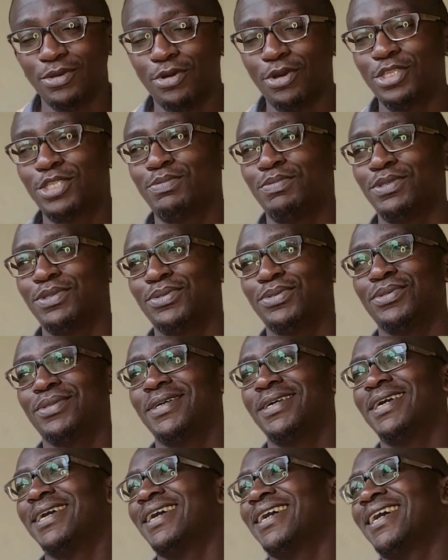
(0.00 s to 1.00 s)
the hospital.
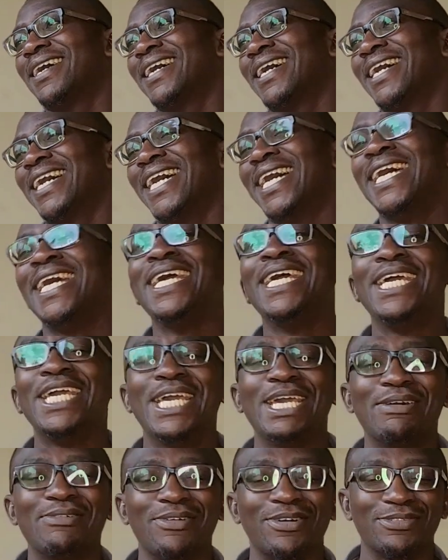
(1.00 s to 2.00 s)

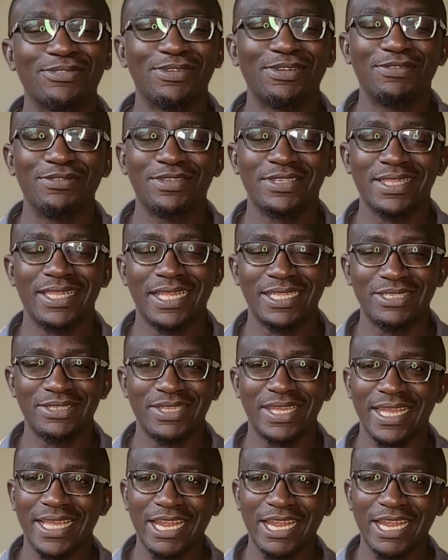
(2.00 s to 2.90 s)
It was one of those Latitudes.